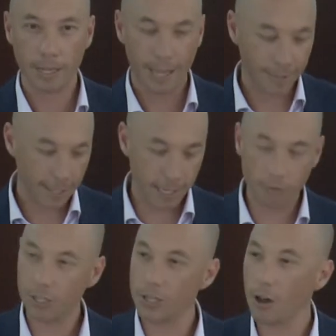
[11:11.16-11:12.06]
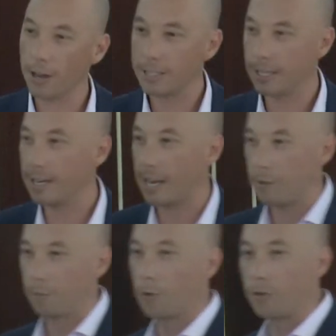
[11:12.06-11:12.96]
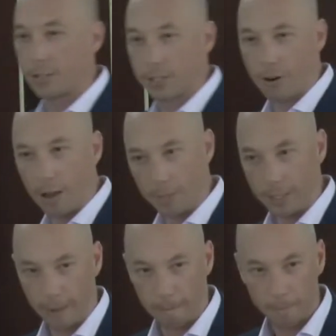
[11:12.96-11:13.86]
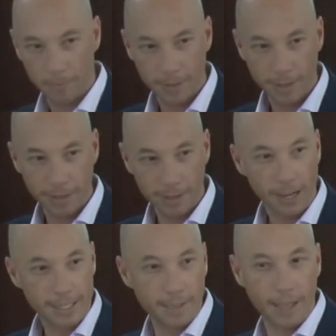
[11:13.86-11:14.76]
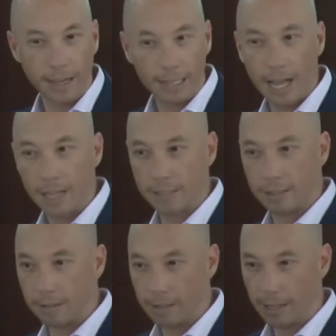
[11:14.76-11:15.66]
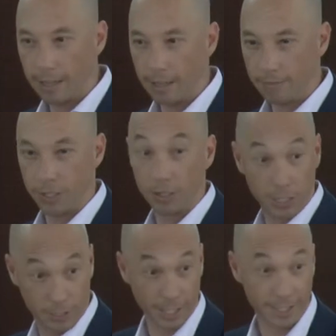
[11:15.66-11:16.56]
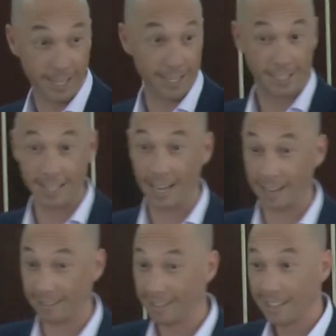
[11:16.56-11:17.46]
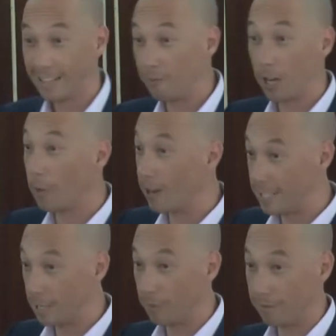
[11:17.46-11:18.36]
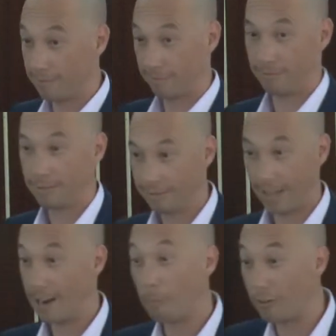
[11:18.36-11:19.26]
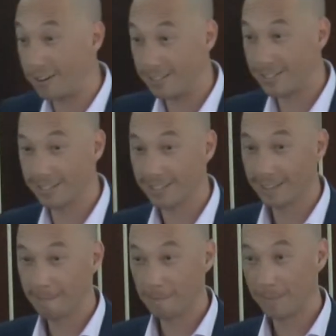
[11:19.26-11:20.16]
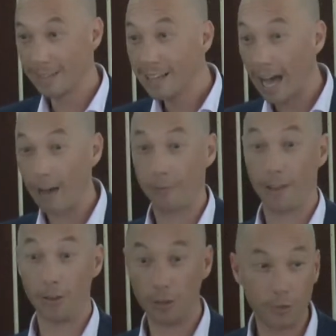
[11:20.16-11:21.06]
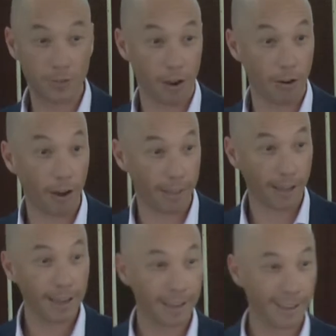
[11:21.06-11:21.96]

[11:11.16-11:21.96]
And the year is 1984 inscribed in here. I said that in class and uh, to, the, to the teens today, and they have no idea what that number is. Half of our youth don't either.